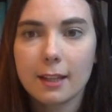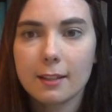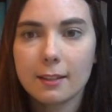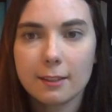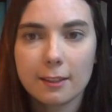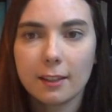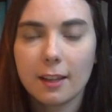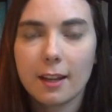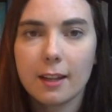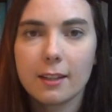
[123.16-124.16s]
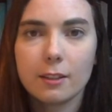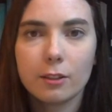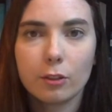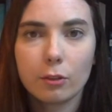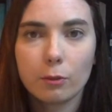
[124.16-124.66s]
a
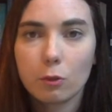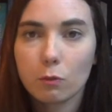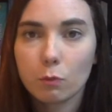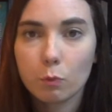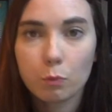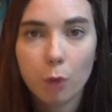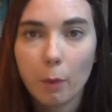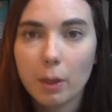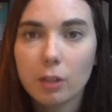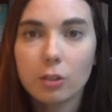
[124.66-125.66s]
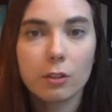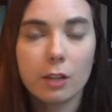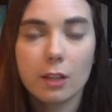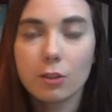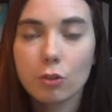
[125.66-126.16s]
serialized rubbish
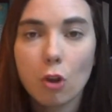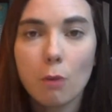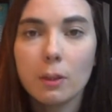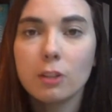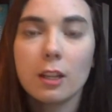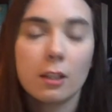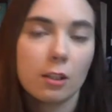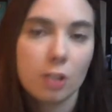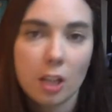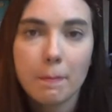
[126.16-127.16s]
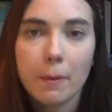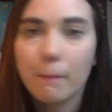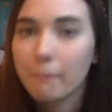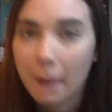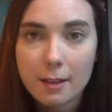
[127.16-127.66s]
installment in a cheap
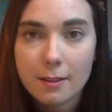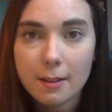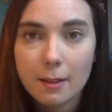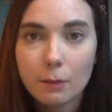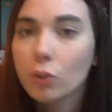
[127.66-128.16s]
magazine,